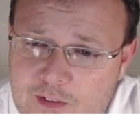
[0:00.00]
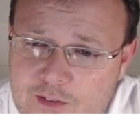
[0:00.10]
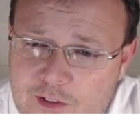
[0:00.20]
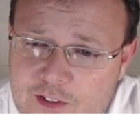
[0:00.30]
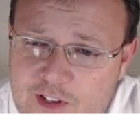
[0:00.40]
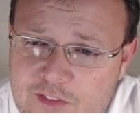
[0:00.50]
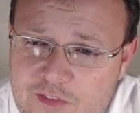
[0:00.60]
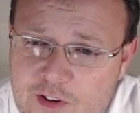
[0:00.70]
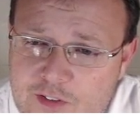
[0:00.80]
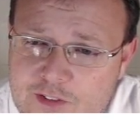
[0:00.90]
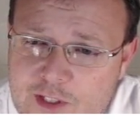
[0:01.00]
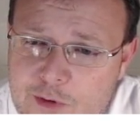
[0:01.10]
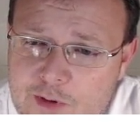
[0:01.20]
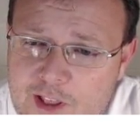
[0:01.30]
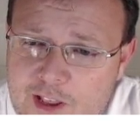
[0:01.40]
you know, default
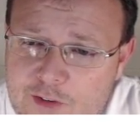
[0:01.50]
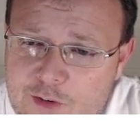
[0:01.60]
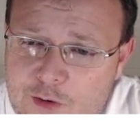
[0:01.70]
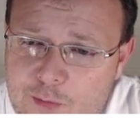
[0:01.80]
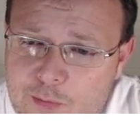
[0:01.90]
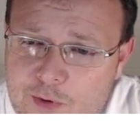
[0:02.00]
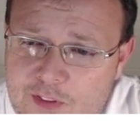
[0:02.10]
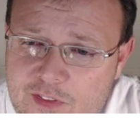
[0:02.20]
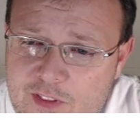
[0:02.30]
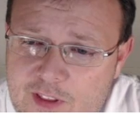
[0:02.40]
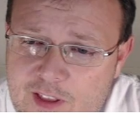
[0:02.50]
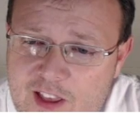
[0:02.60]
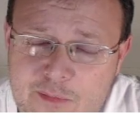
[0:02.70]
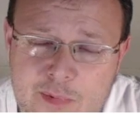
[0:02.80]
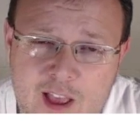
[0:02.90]
WLAN group with the
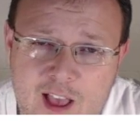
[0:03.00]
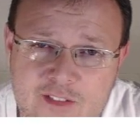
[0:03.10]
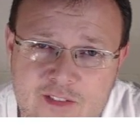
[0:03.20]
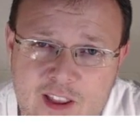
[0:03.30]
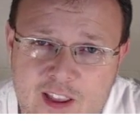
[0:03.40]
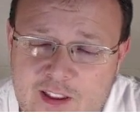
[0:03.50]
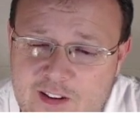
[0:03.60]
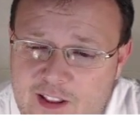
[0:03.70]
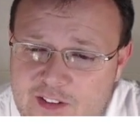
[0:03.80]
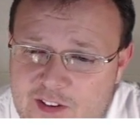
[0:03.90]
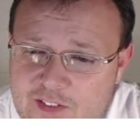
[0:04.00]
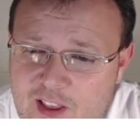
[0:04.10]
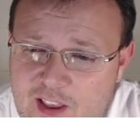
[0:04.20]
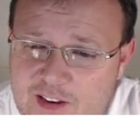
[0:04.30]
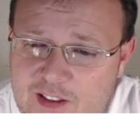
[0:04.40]
FBI van
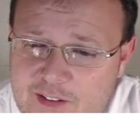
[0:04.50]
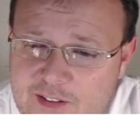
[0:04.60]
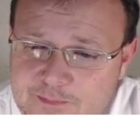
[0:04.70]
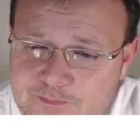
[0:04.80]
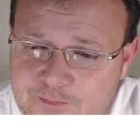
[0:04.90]
SSID.